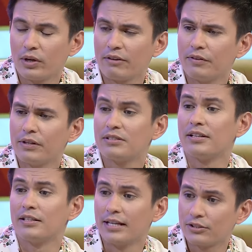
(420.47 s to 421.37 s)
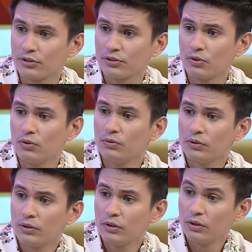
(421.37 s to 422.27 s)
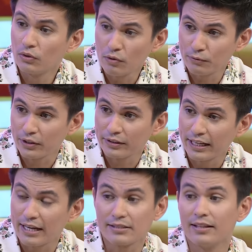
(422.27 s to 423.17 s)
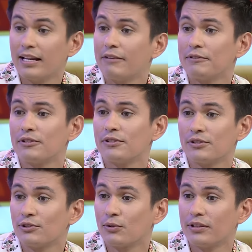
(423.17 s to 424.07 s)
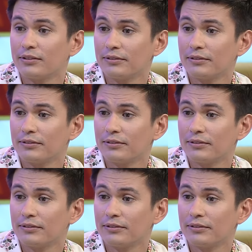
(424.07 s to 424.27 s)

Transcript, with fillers: whatever it is that ignites your soul, go for it. Like I said, life is short.